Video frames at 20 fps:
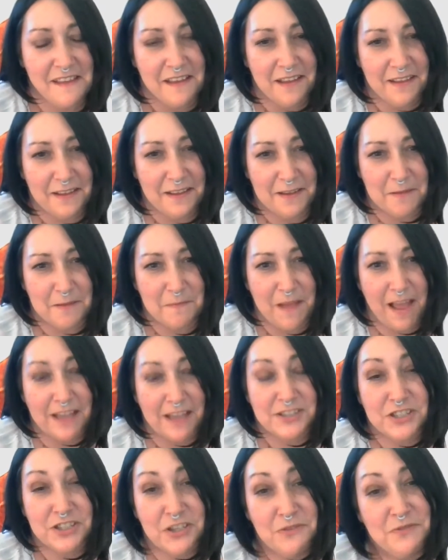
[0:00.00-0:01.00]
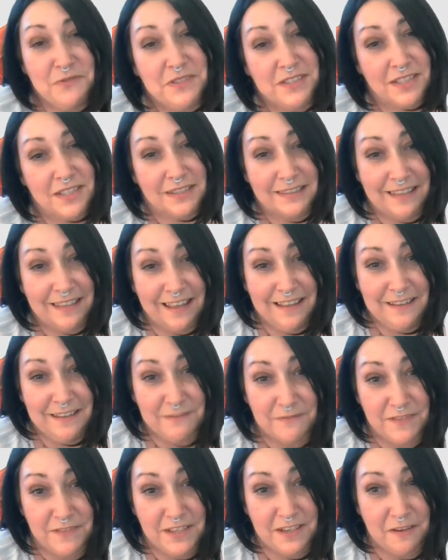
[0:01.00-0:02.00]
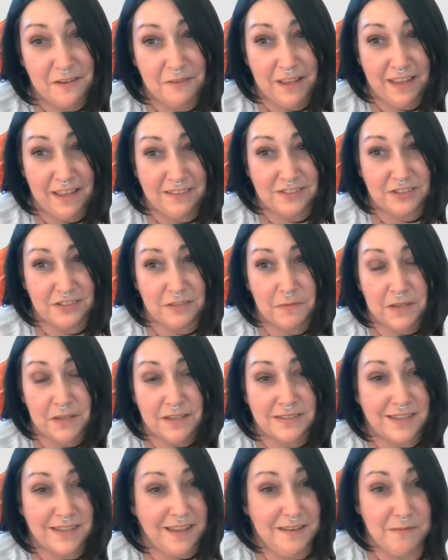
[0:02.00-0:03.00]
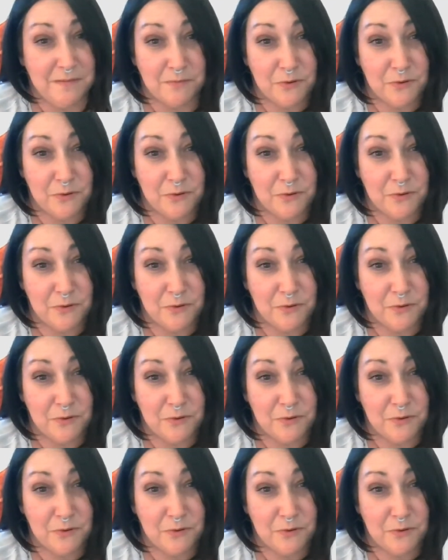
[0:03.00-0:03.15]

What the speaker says: I chose the live video actually because I am